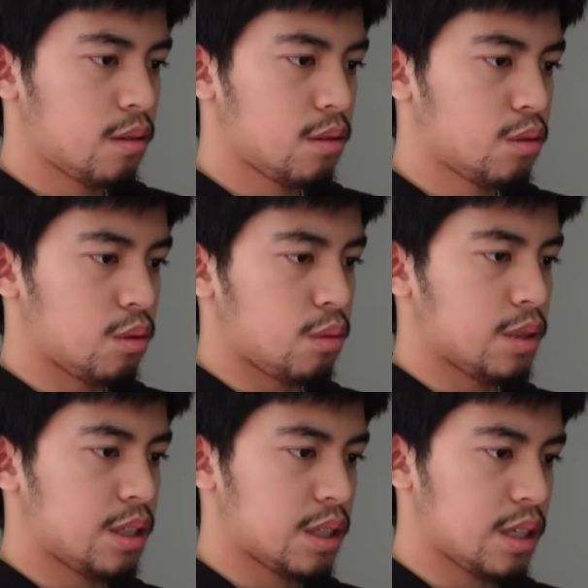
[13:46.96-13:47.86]
two dot
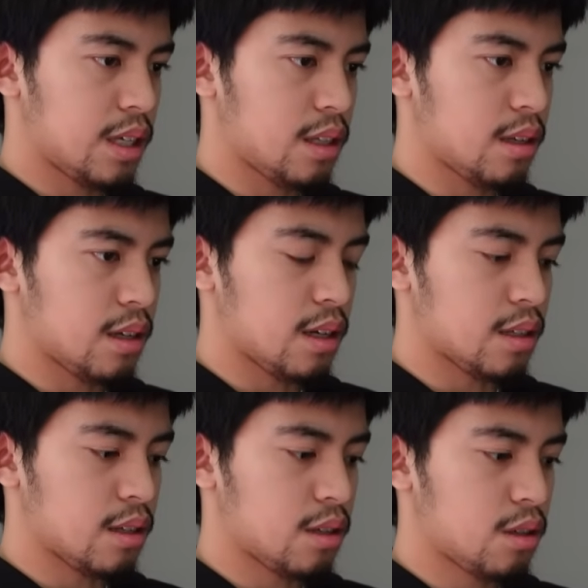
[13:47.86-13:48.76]
one sixty-eight
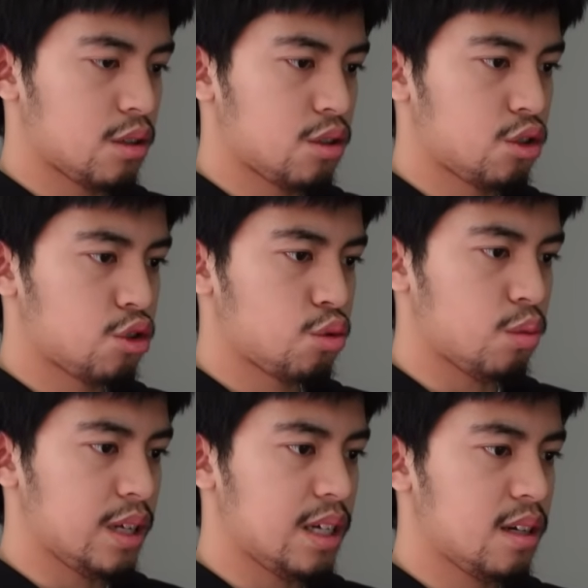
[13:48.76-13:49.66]
dot
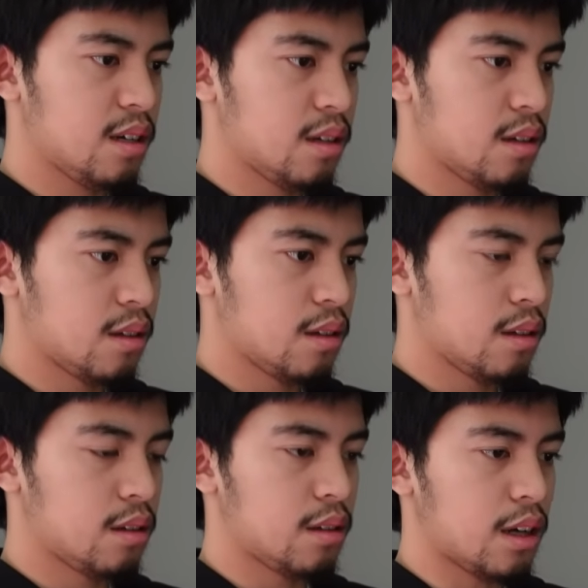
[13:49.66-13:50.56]
twenty
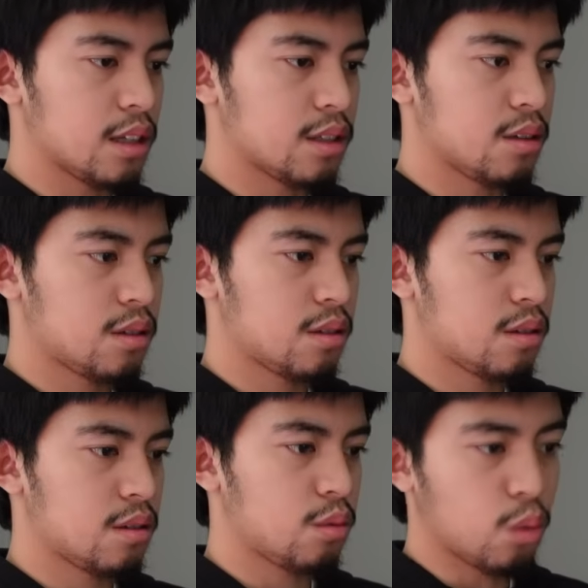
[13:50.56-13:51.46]
dot
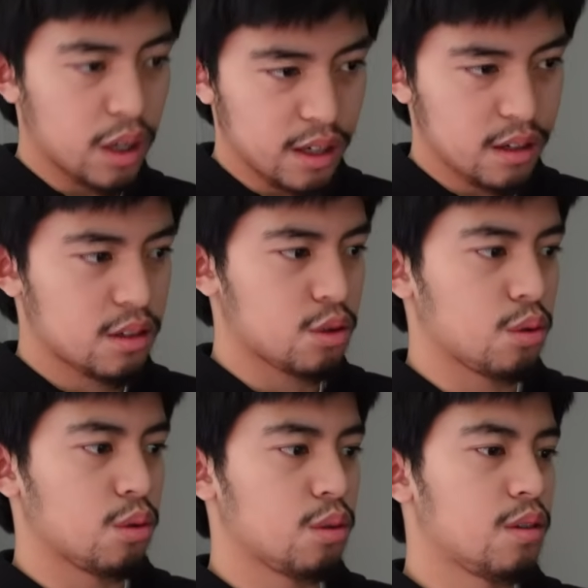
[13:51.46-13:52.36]
one,
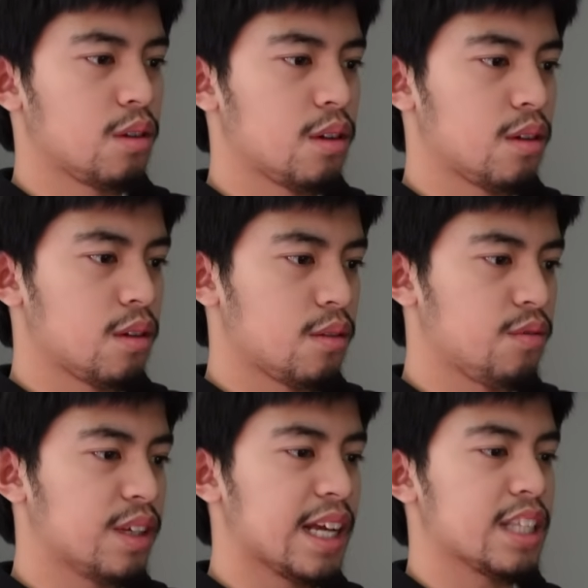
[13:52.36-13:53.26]
so
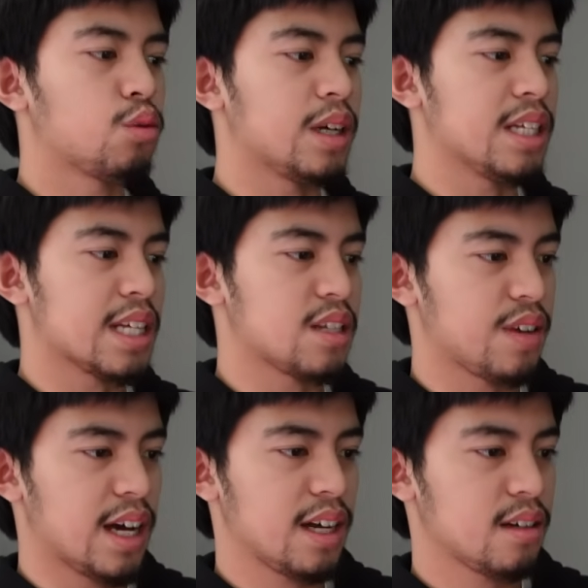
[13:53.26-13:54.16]
V LAN twenty's S
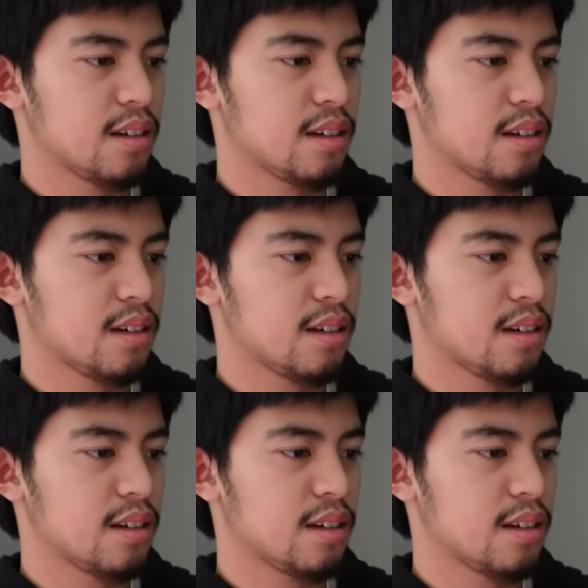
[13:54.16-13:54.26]
V I.